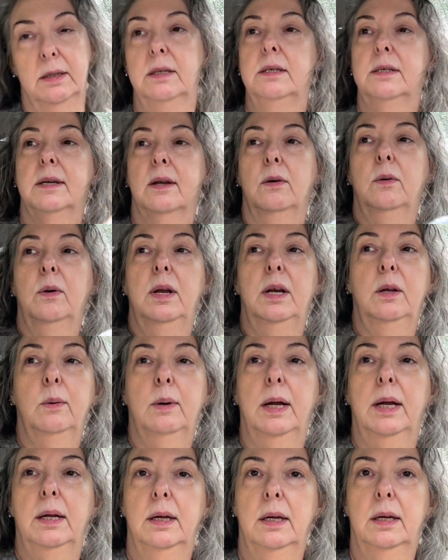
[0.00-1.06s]
So
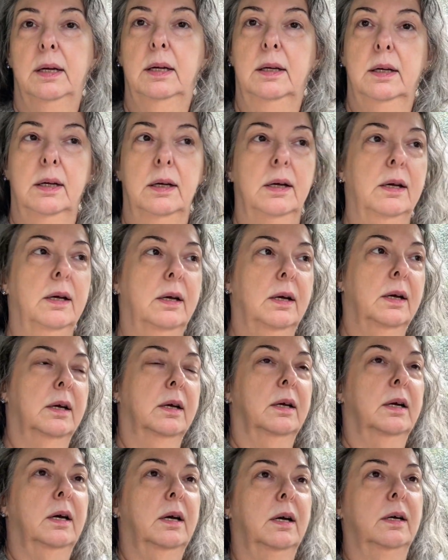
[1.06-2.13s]
anyway,
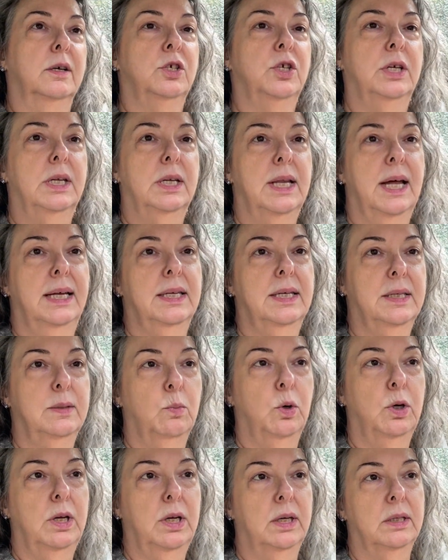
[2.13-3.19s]
uh, she did that this
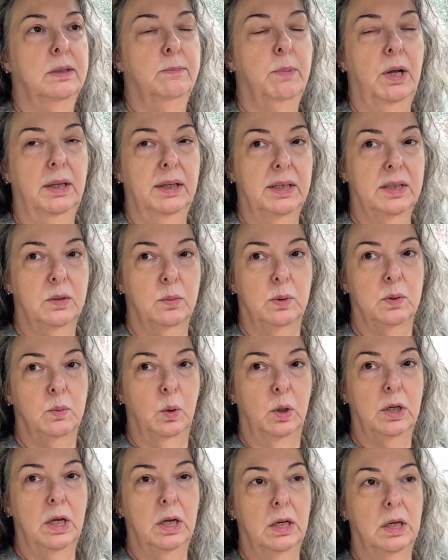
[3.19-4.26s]
morning. Paulius was
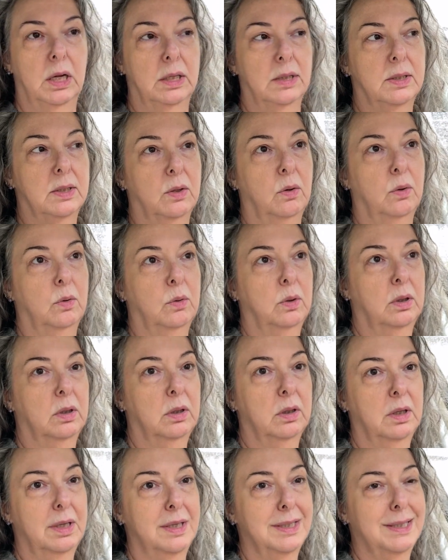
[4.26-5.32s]
working and so
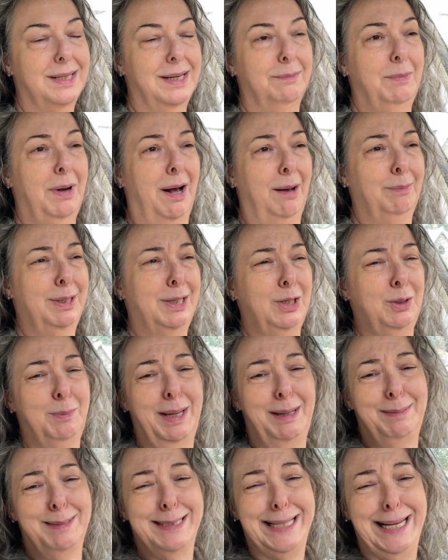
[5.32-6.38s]
she's like, Mom, can you
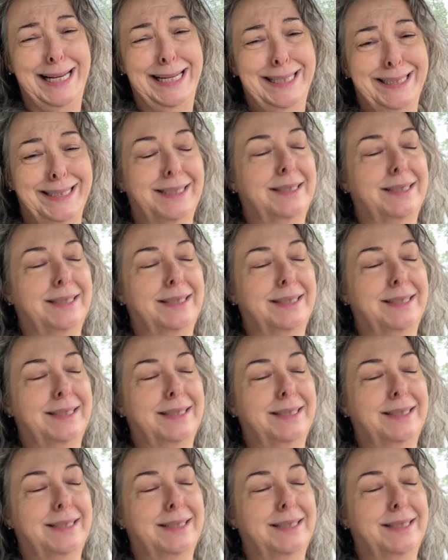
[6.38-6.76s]
babysit?